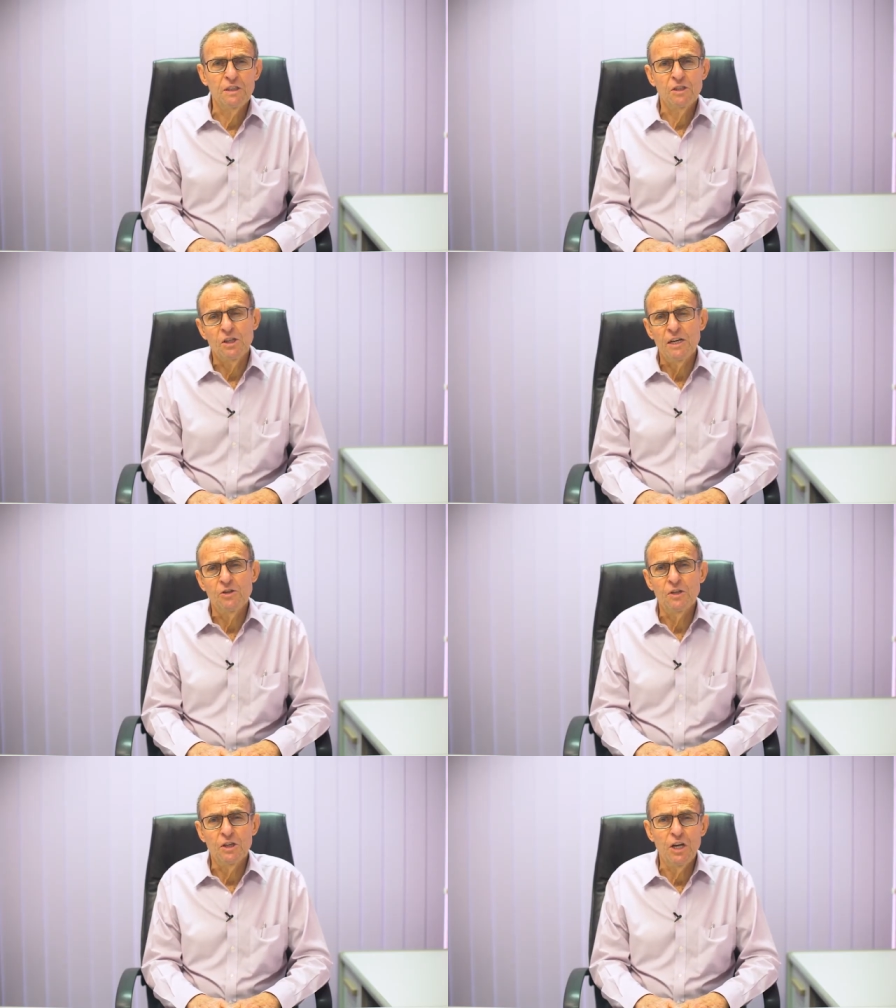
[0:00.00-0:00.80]
say
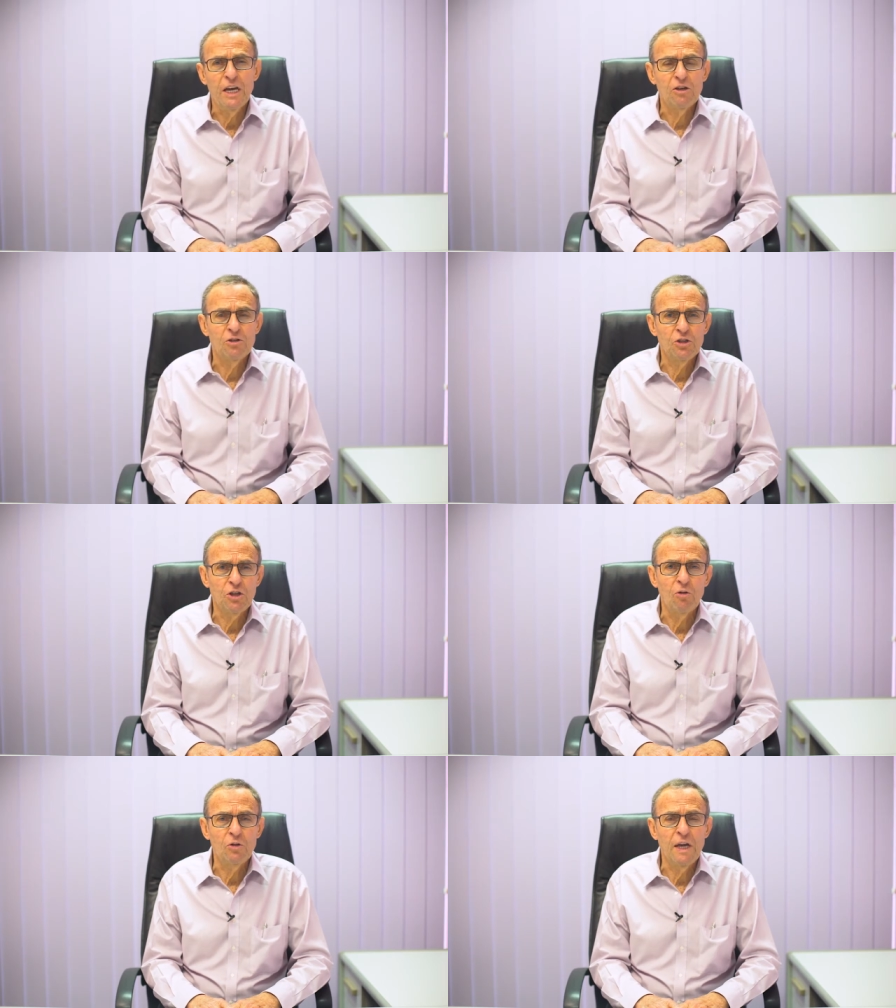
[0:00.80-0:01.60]
to the neck,
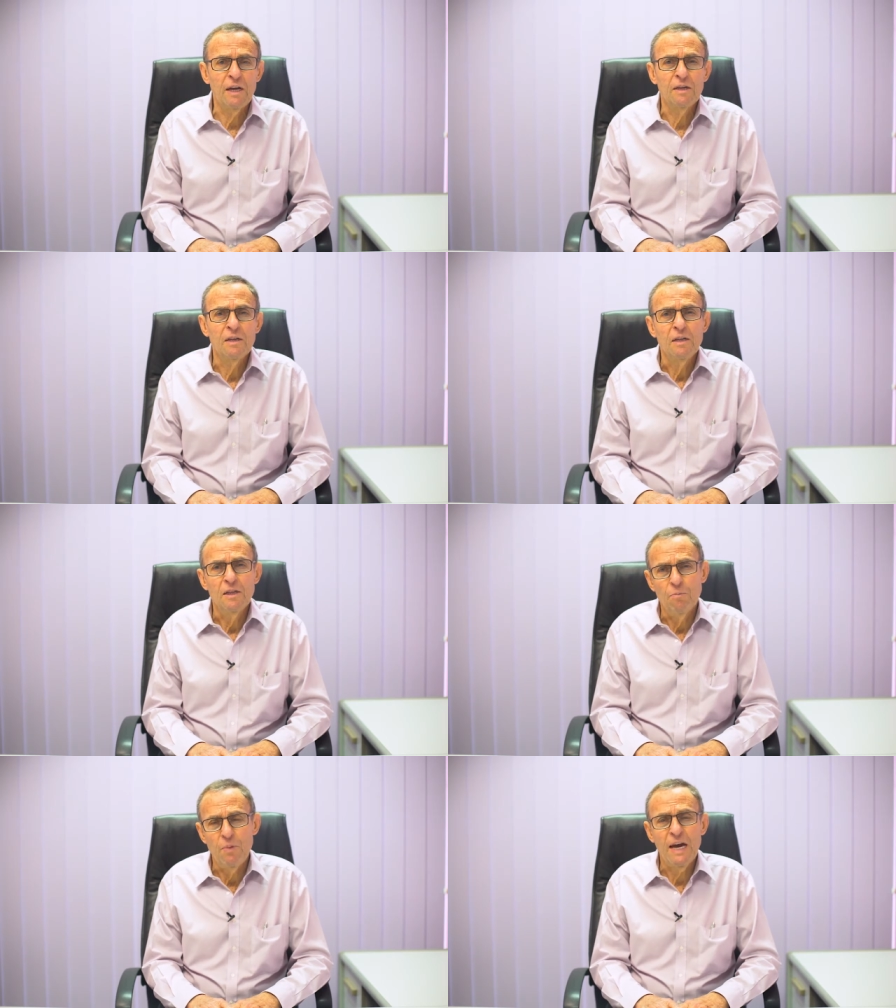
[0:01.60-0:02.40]
shoulder,
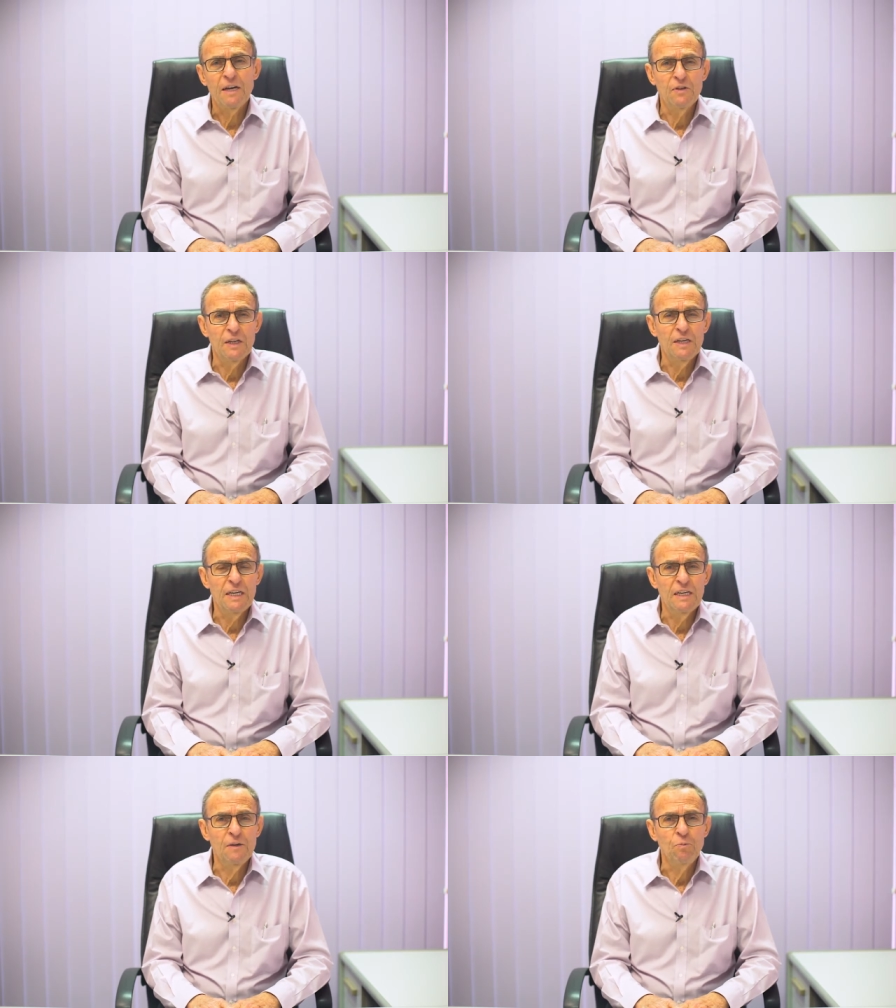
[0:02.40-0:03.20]
the back and the
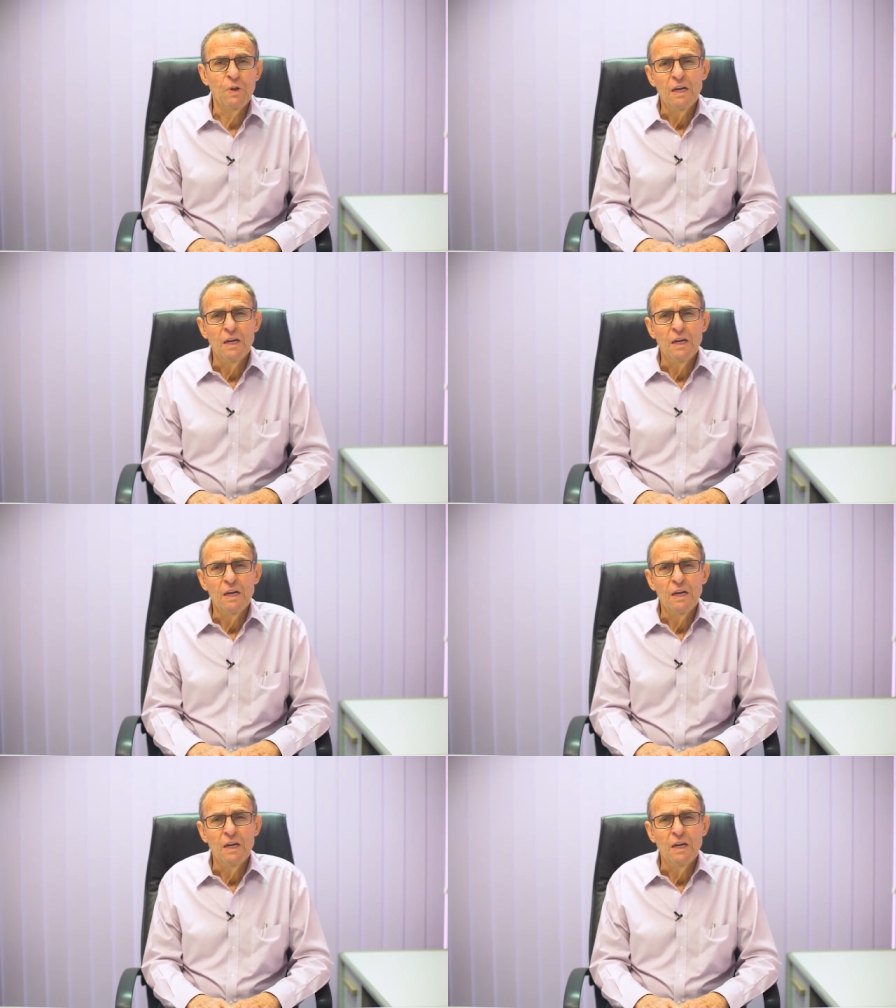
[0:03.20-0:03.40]
knee,